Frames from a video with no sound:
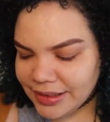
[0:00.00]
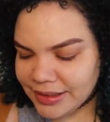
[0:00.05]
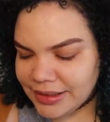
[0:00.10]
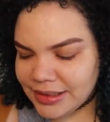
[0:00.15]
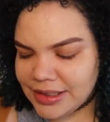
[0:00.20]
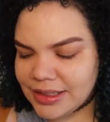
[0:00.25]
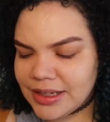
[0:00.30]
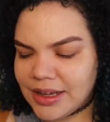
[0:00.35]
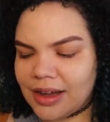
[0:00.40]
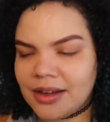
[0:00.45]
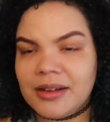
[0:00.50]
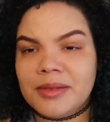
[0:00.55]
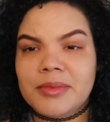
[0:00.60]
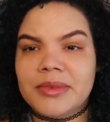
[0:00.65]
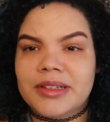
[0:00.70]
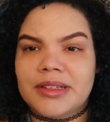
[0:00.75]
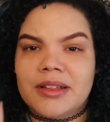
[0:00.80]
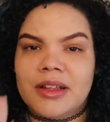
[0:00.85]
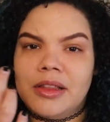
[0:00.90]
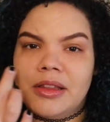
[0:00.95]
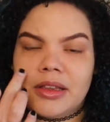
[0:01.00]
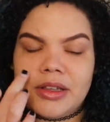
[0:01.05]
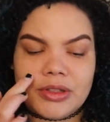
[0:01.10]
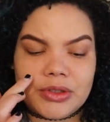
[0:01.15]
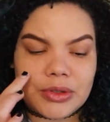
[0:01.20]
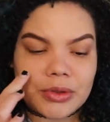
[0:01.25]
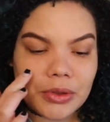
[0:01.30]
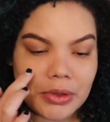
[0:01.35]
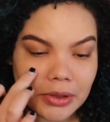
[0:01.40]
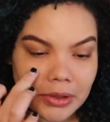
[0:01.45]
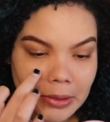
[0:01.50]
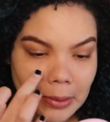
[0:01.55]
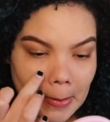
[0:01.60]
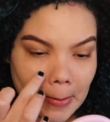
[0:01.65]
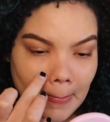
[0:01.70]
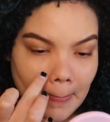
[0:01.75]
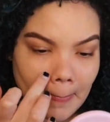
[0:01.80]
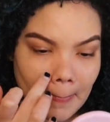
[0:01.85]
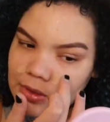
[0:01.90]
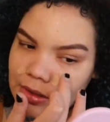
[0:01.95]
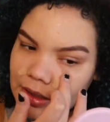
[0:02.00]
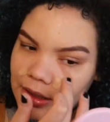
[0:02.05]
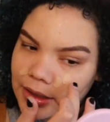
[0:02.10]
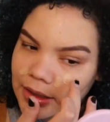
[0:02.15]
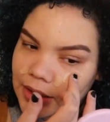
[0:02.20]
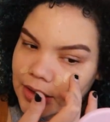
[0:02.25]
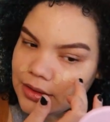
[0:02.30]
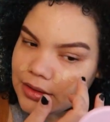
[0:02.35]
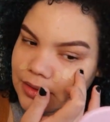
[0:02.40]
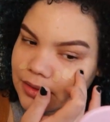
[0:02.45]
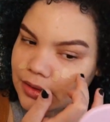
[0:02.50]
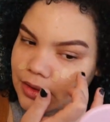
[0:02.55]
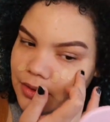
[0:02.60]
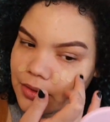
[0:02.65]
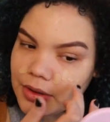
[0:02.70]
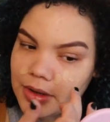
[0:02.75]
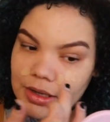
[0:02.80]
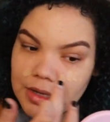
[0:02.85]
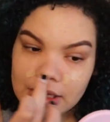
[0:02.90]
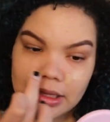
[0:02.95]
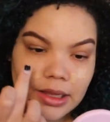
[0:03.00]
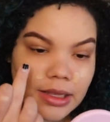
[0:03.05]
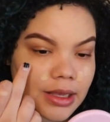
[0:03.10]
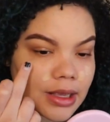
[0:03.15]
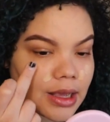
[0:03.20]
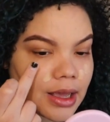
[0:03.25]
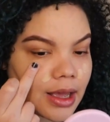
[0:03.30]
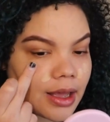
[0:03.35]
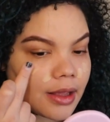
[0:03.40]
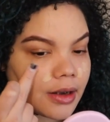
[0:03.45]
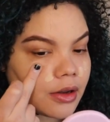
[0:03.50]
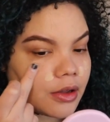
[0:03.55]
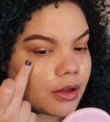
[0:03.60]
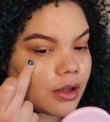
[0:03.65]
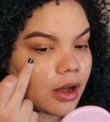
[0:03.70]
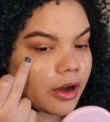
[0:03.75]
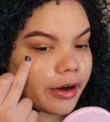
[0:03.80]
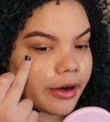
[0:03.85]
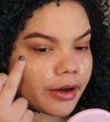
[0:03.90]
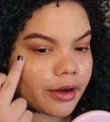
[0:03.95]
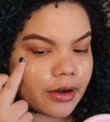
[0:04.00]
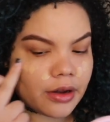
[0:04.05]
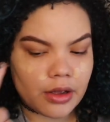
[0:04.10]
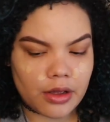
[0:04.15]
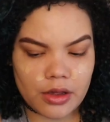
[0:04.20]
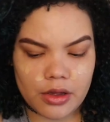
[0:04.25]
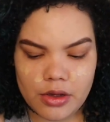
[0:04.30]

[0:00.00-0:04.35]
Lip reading: the economy is not looking too good. Like, it's already like kind of hard.